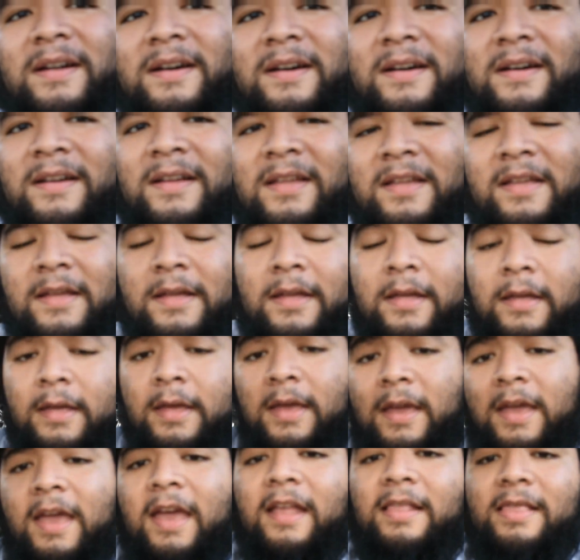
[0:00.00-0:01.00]
uh,
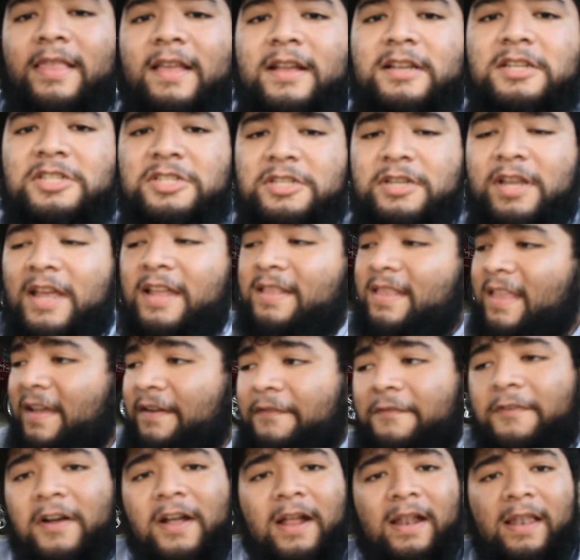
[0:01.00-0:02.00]
hit that hit that
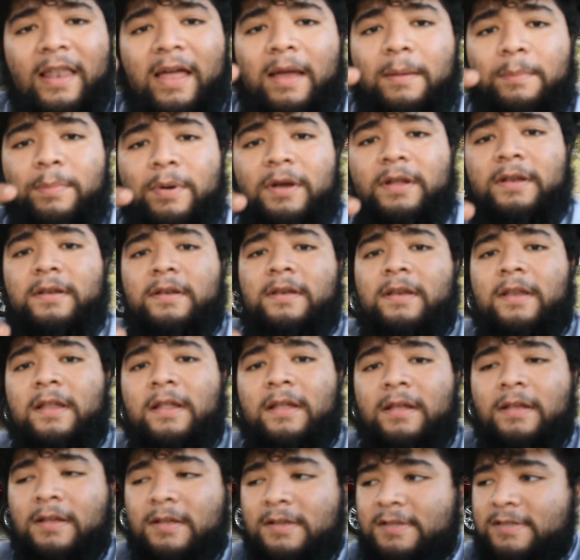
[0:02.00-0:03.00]
fucking like button.
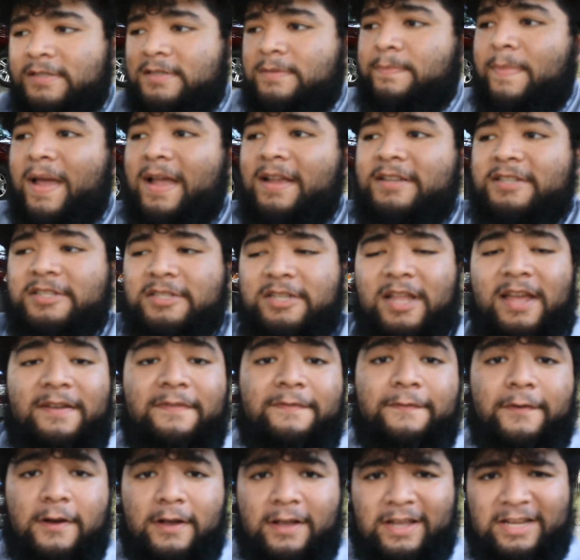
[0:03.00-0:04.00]
Smash that
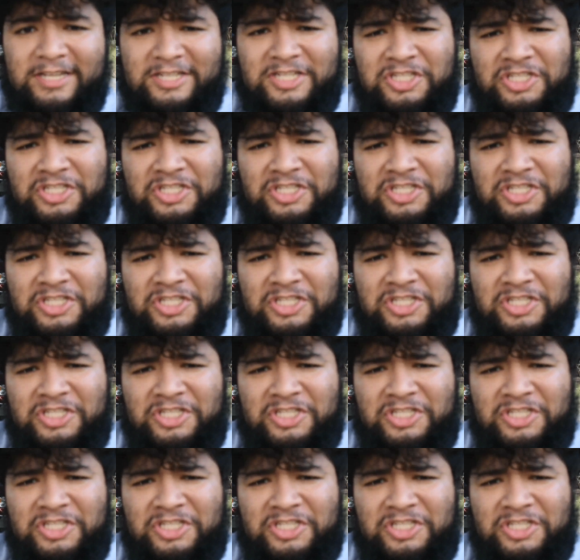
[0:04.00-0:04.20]
fucking